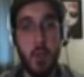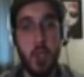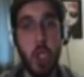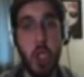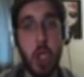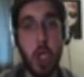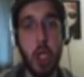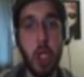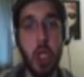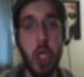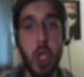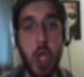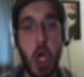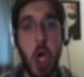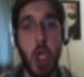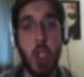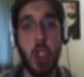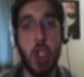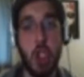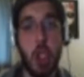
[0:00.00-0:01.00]
I
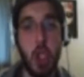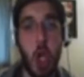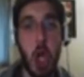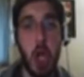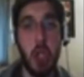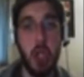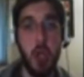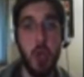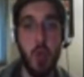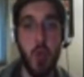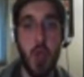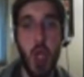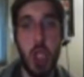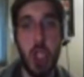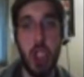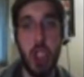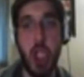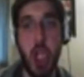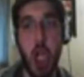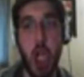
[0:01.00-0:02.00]
tried to rush
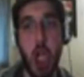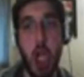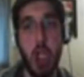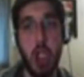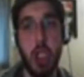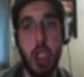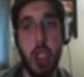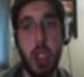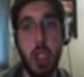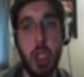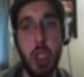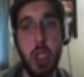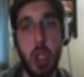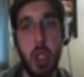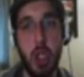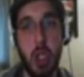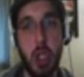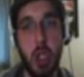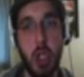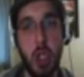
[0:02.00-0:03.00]
things.
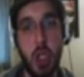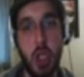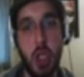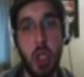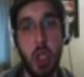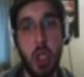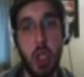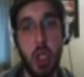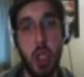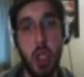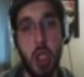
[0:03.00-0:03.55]
Got